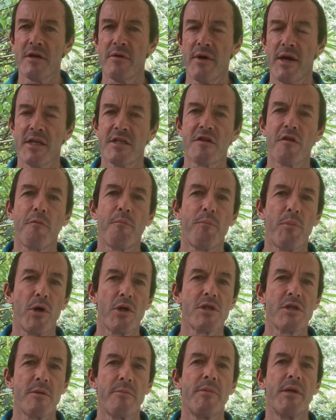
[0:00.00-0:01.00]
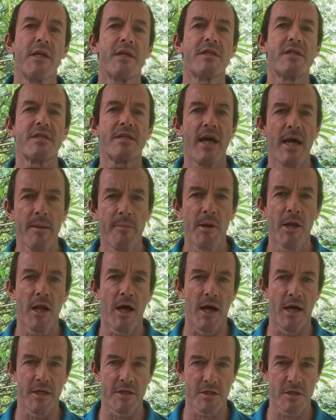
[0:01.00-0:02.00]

rates have possibly stabilized